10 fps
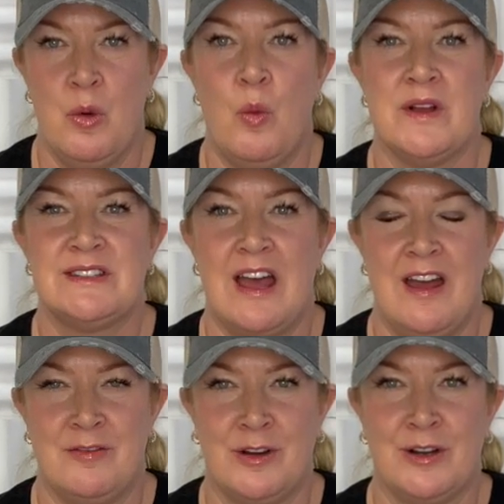was
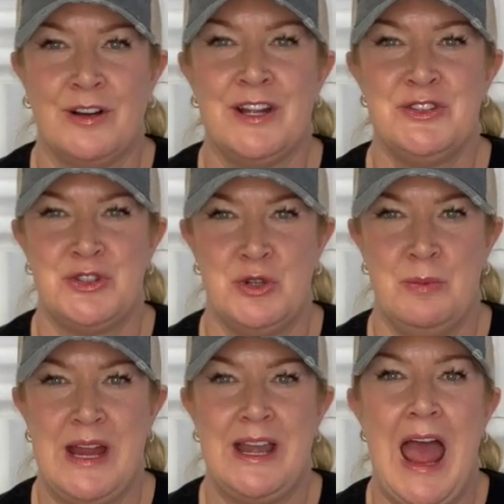ever
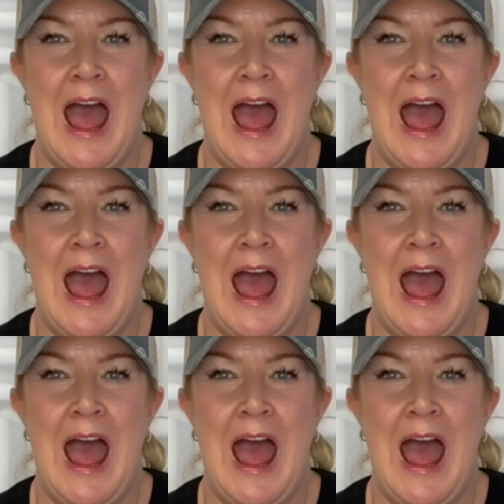consuming